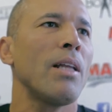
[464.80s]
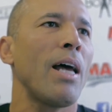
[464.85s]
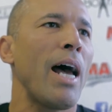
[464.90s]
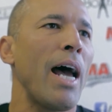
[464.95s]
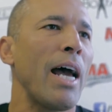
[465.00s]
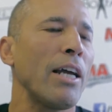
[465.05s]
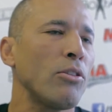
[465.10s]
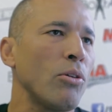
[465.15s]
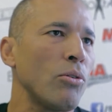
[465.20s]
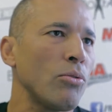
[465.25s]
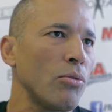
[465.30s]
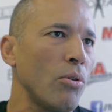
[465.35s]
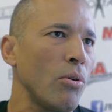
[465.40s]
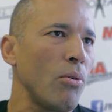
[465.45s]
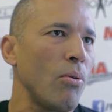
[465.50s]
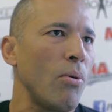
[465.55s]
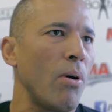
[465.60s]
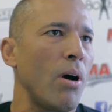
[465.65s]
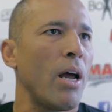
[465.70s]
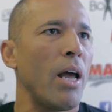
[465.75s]
I don't know
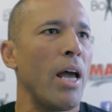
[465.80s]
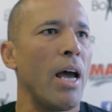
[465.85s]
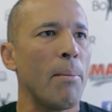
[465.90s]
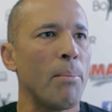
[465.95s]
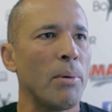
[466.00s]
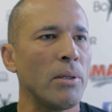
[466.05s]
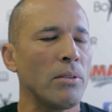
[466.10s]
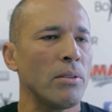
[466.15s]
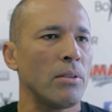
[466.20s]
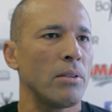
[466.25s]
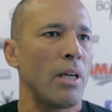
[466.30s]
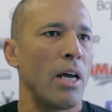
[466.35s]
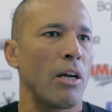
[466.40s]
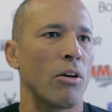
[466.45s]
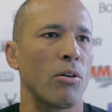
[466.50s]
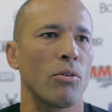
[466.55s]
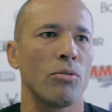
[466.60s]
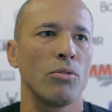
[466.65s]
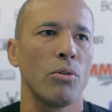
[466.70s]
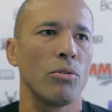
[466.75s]
what happened. I
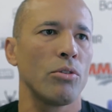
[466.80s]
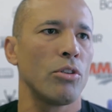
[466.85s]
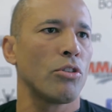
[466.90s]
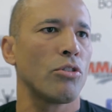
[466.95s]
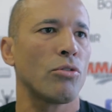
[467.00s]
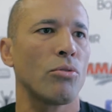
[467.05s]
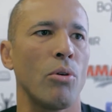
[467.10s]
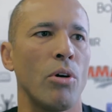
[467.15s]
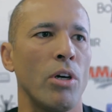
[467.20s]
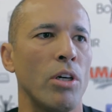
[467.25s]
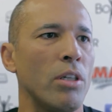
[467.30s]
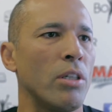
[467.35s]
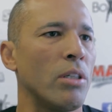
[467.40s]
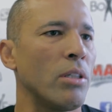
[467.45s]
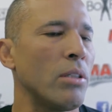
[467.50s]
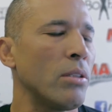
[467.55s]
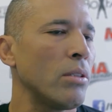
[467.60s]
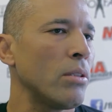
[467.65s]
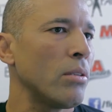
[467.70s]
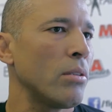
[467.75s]
don't know the story.
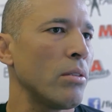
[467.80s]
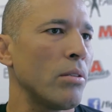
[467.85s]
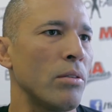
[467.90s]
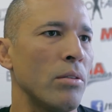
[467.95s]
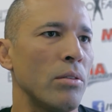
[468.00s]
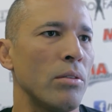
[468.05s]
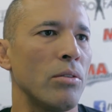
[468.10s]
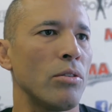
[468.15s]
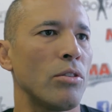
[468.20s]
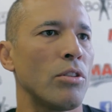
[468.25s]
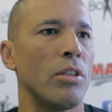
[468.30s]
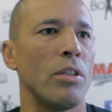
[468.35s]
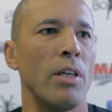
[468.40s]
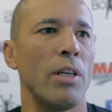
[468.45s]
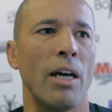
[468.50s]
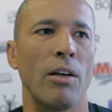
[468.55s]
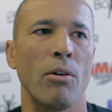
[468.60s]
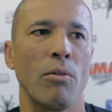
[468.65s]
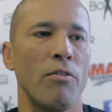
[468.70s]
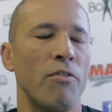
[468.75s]
You see, I
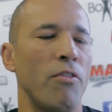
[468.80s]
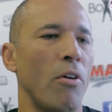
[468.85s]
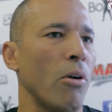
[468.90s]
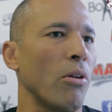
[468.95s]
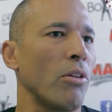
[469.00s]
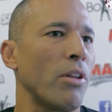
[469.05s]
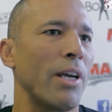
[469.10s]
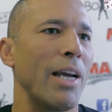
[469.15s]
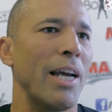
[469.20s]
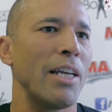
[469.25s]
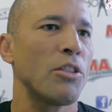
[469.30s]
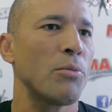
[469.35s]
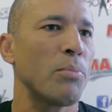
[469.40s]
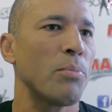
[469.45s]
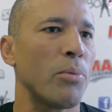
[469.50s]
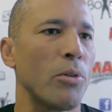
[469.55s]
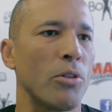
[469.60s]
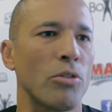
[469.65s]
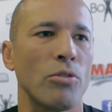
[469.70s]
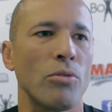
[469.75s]
don't follow the guy's
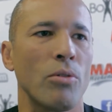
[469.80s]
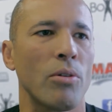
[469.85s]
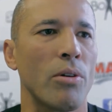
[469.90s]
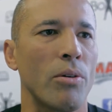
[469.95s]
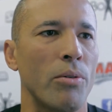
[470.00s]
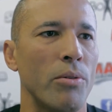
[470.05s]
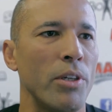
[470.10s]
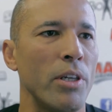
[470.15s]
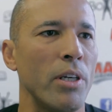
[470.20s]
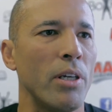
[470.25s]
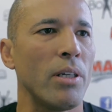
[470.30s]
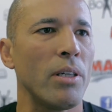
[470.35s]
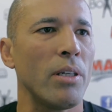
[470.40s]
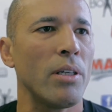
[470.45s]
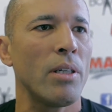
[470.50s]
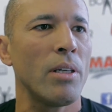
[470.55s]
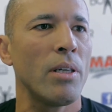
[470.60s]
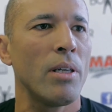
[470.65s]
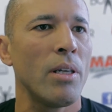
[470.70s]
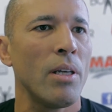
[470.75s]
personal career.
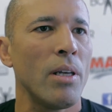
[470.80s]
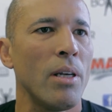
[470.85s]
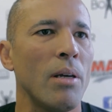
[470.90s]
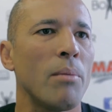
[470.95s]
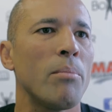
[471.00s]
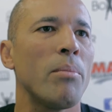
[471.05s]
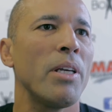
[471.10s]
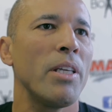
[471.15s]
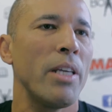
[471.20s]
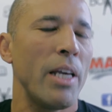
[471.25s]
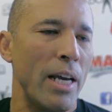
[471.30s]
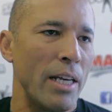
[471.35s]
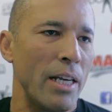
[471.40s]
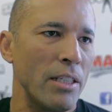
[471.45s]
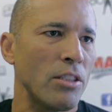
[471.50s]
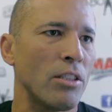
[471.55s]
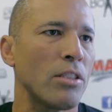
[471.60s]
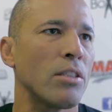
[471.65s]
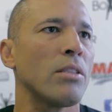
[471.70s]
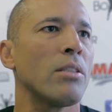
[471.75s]
But
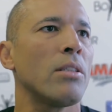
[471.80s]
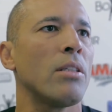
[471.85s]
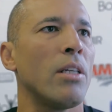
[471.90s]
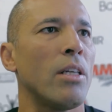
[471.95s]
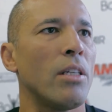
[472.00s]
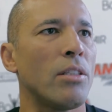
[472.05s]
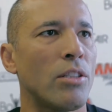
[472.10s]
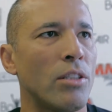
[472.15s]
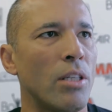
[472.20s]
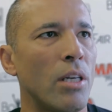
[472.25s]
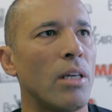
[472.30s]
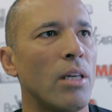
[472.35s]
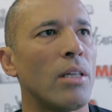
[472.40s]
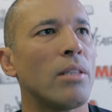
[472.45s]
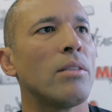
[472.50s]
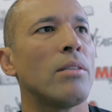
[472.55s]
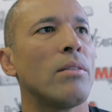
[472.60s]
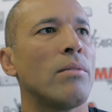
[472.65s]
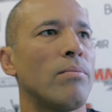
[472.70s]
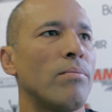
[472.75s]
yes, it's
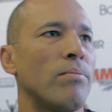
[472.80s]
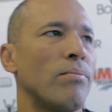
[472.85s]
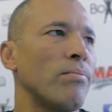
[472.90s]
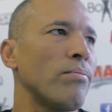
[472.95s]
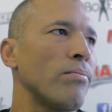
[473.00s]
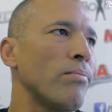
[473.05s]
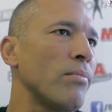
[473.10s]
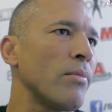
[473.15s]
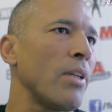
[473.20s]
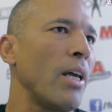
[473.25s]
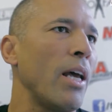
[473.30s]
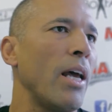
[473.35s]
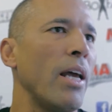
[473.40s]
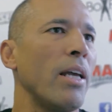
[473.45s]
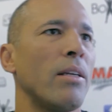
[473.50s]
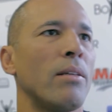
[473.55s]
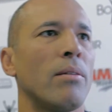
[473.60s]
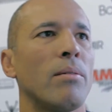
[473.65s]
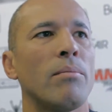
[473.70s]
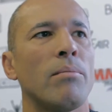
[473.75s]

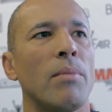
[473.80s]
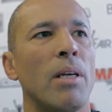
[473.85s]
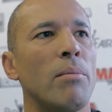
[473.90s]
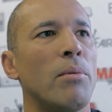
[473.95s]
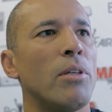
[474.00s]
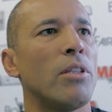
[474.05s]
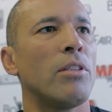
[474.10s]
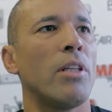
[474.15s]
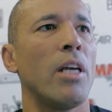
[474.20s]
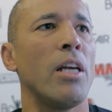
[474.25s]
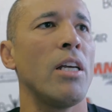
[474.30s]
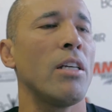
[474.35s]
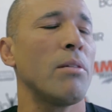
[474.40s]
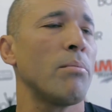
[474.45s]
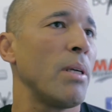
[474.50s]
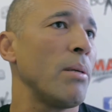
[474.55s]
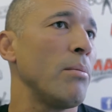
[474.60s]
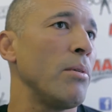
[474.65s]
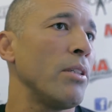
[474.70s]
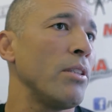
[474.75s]
hey, maybe he take,
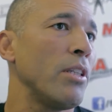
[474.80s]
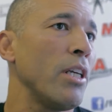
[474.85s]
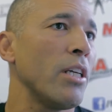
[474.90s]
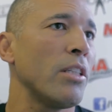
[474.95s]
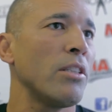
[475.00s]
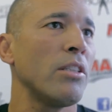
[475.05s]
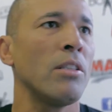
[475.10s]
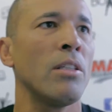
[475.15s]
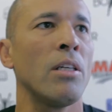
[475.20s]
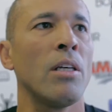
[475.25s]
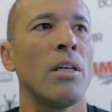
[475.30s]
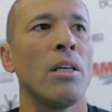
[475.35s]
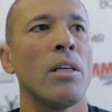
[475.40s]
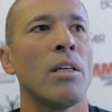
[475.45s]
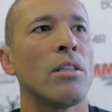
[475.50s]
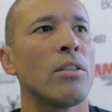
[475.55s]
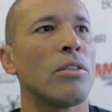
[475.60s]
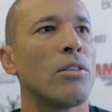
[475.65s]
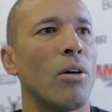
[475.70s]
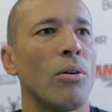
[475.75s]
maybe he didn't.
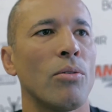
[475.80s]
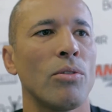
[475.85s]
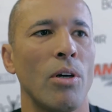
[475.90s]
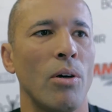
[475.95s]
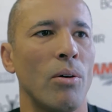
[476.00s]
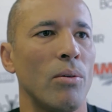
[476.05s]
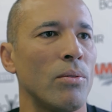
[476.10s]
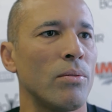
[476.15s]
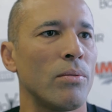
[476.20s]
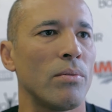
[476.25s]
Don't know.